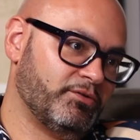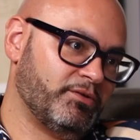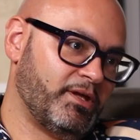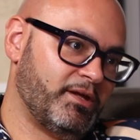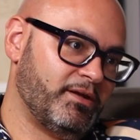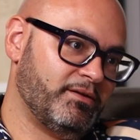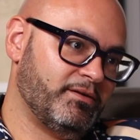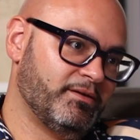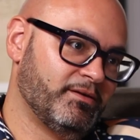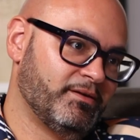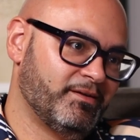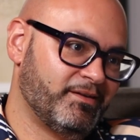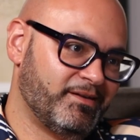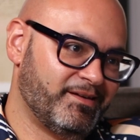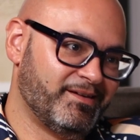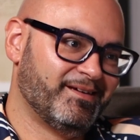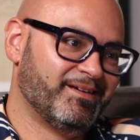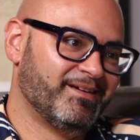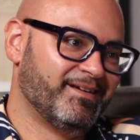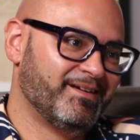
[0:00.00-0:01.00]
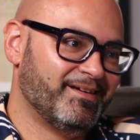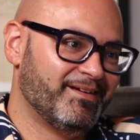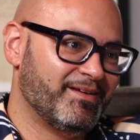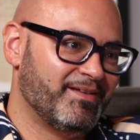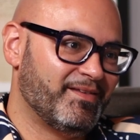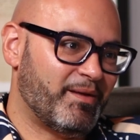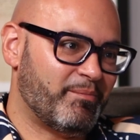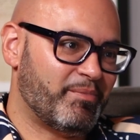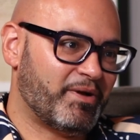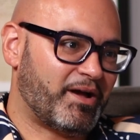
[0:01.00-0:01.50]
then
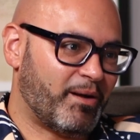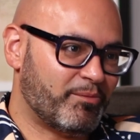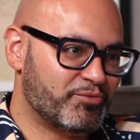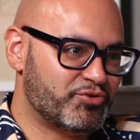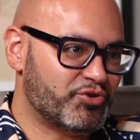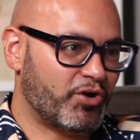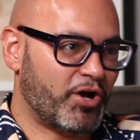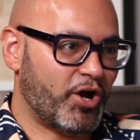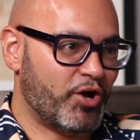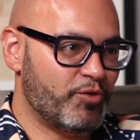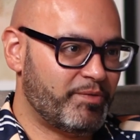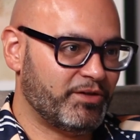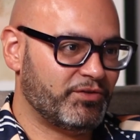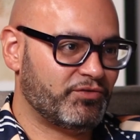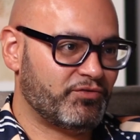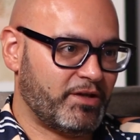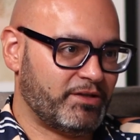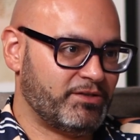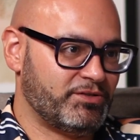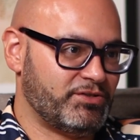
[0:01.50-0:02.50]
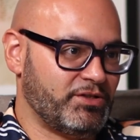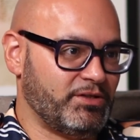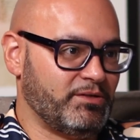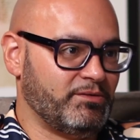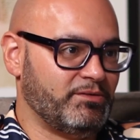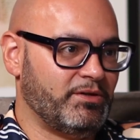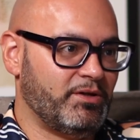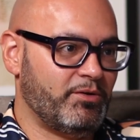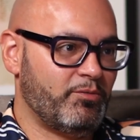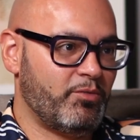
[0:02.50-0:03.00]
that becomes your coping strategy.
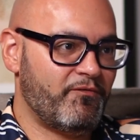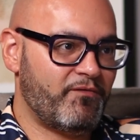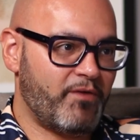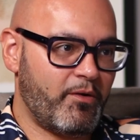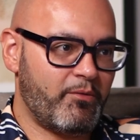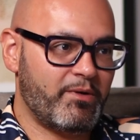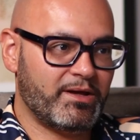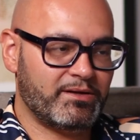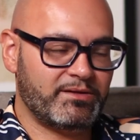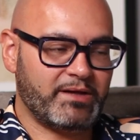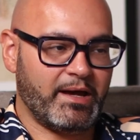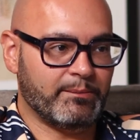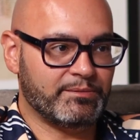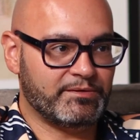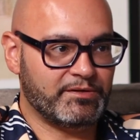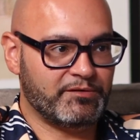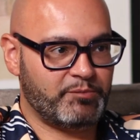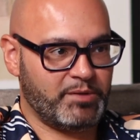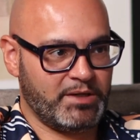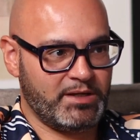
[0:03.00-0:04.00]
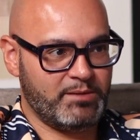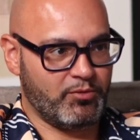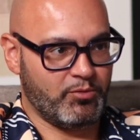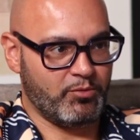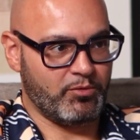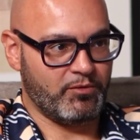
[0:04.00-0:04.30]
You know, we're very adaptive people.